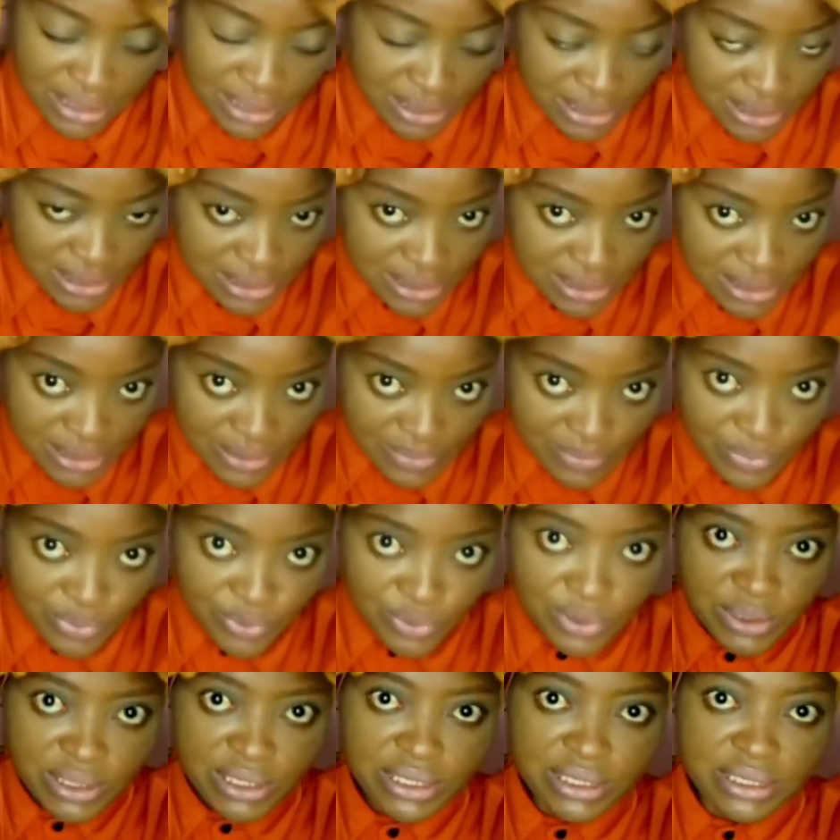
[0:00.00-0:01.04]
so I'm
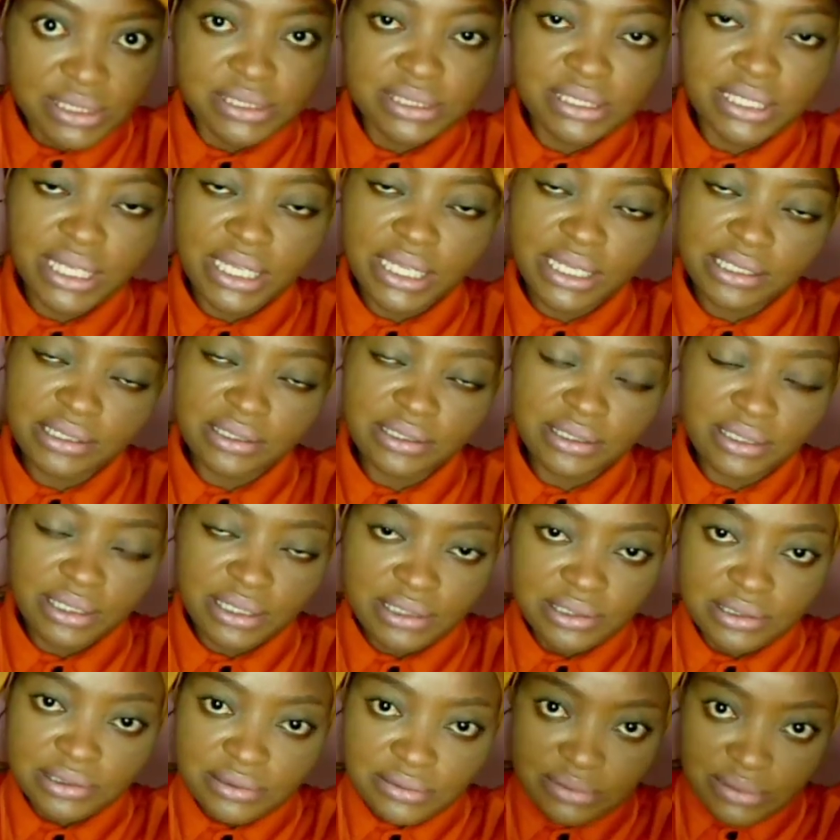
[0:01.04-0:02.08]
putting it in. Then
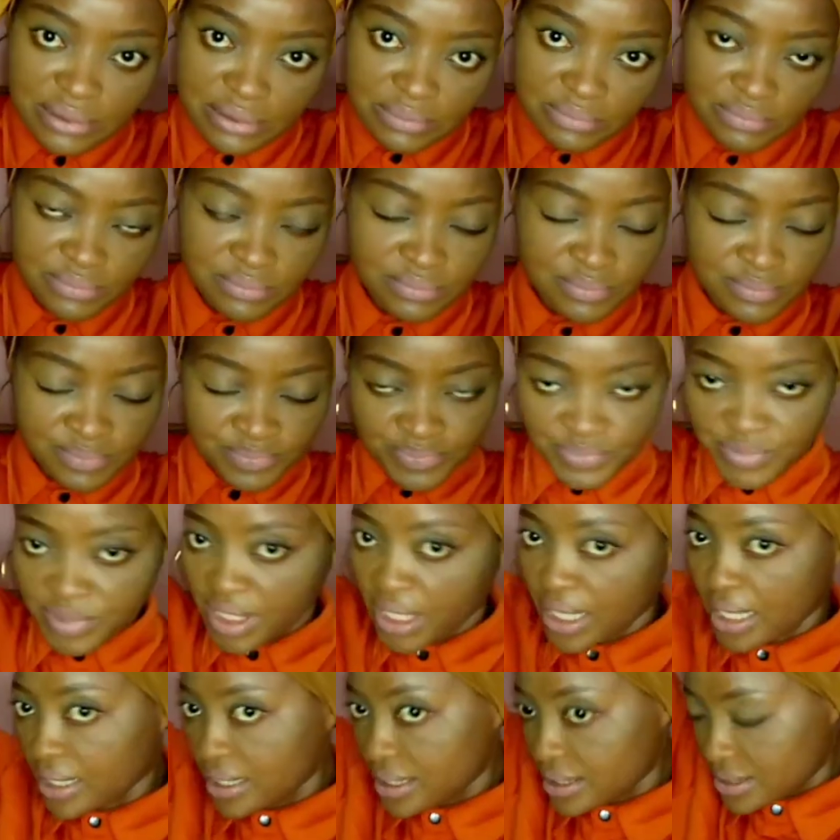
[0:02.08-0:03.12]

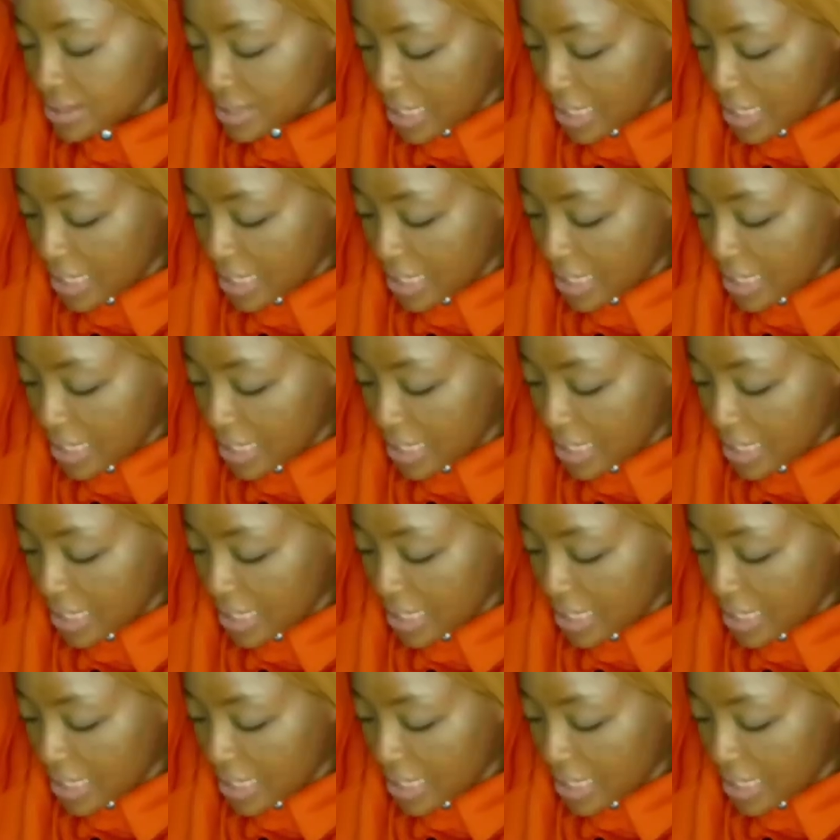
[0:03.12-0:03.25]
like this.